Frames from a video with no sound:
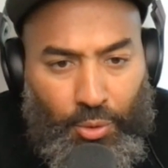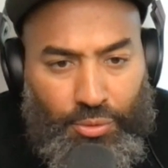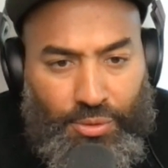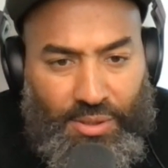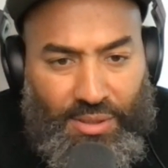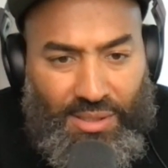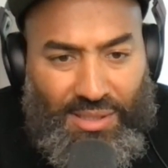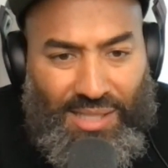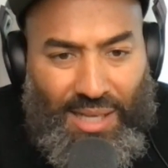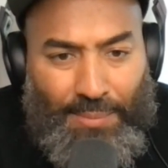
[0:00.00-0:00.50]
the
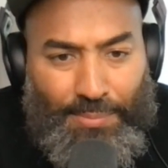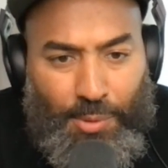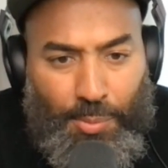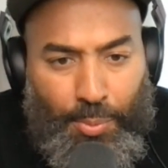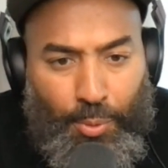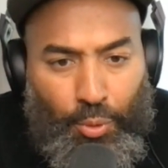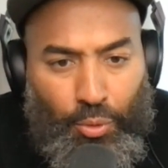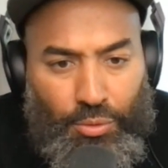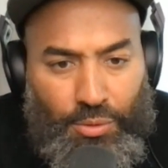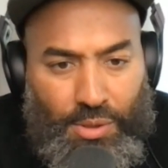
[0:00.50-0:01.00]
most
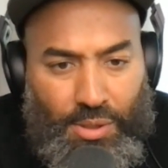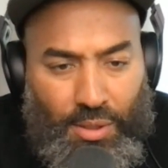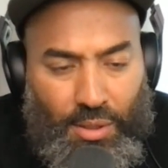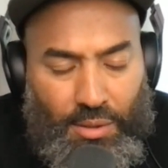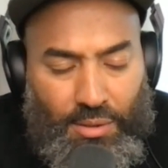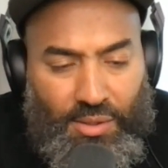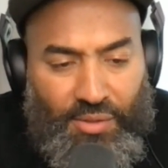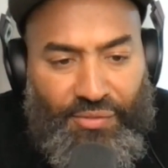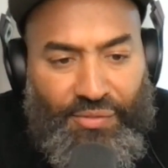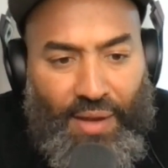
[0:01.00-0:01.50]
susceptible
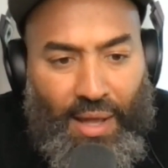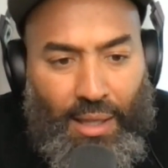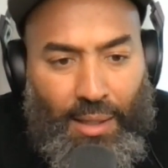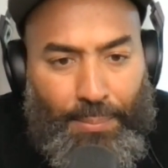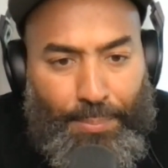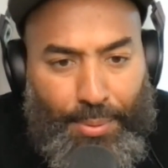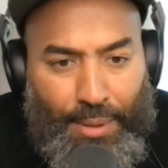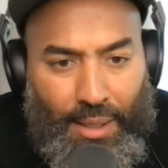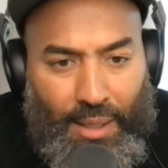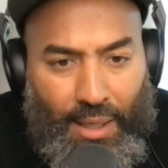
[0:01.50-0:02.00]
to
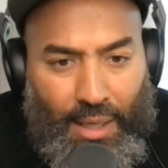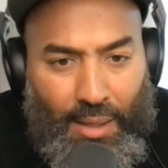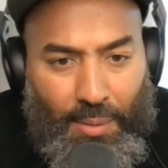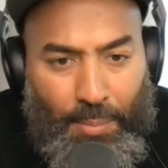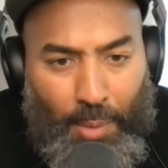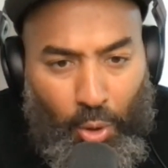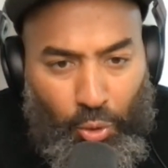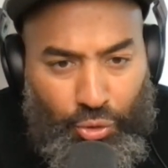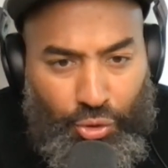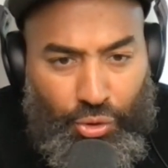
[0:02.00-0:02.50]
developing
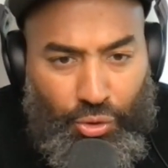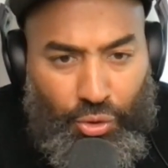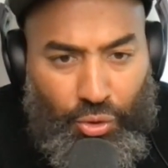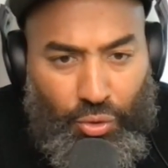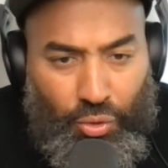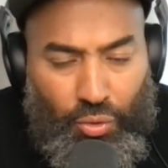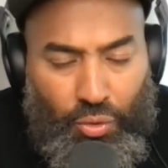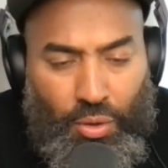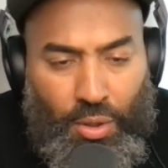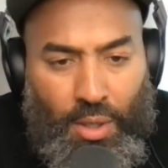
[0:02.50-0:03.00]

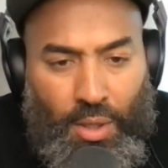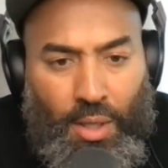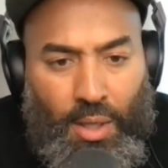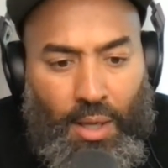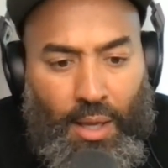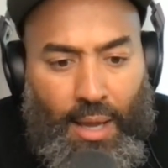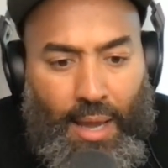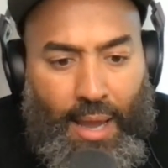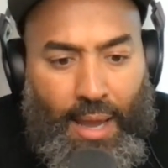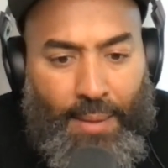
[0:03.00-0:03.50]
emotional
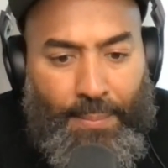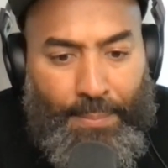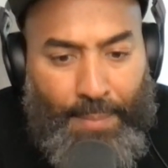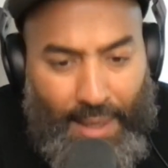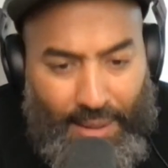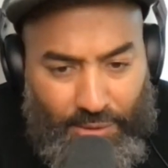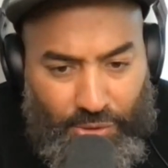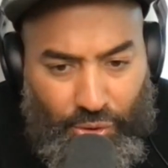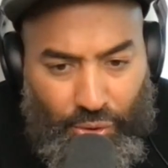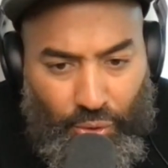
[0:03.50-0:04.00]
and
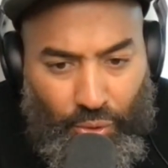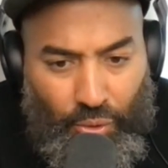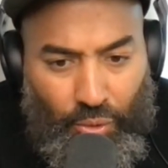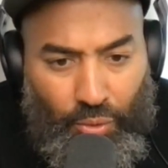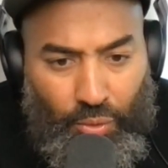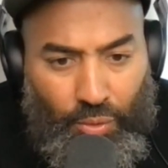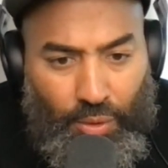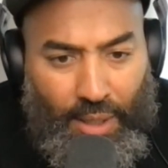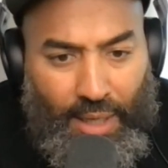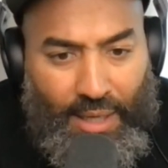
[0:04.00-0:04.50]

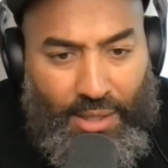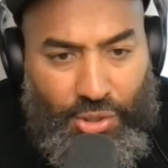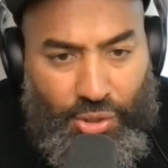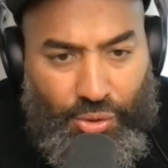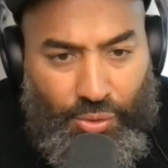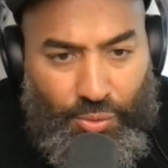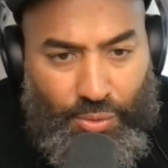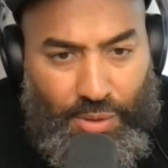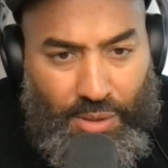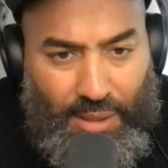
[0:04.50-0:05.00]
mental
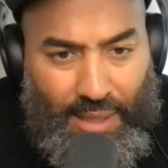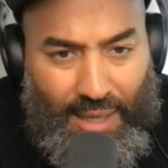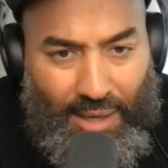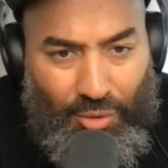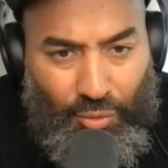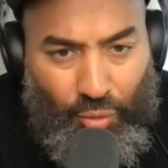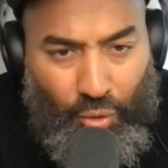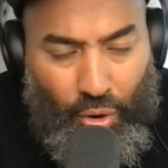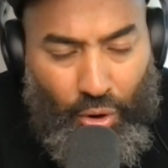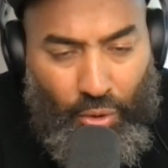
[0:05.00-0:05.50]
issues
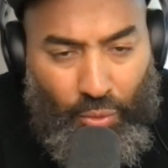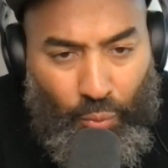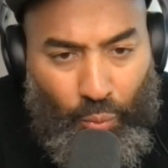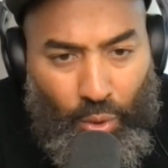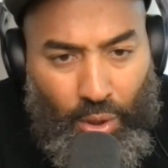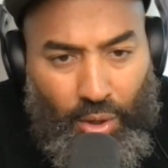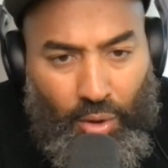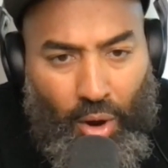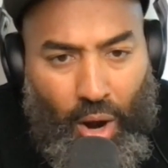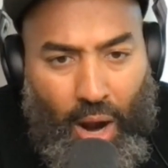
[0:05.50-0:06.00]
later on.
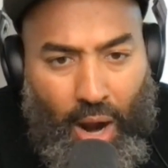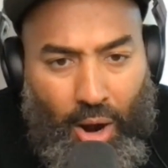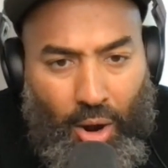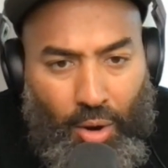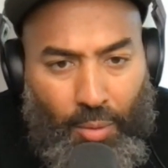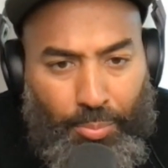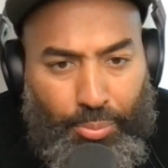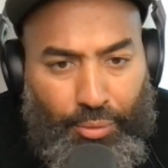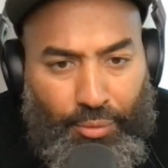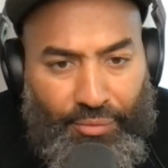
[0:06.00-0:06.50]
What are
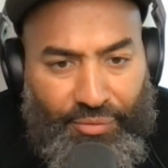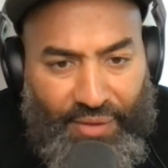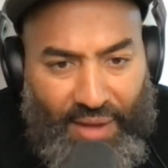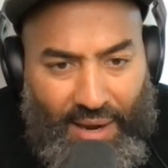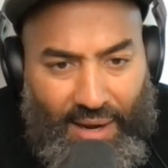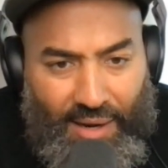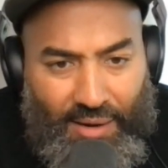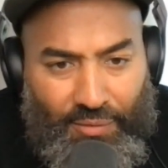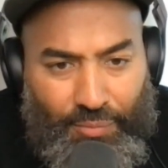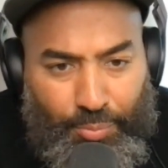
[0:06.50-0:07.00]
our
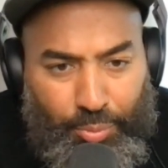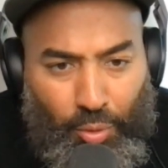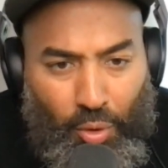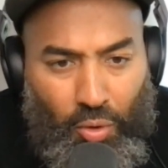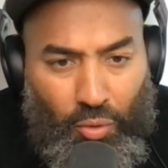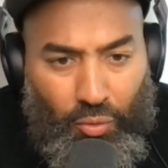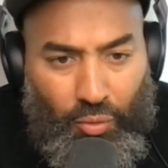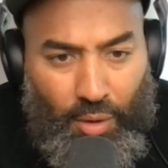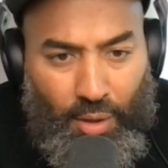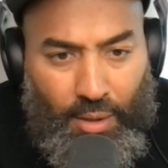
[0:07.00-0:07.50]
preventative
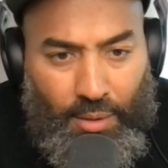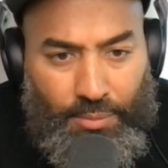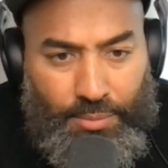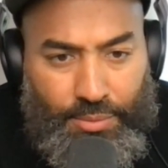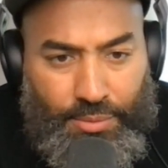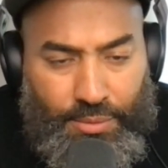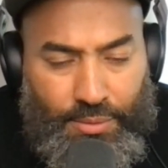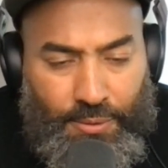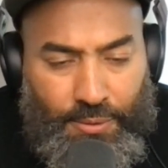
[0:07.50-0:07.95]
programs?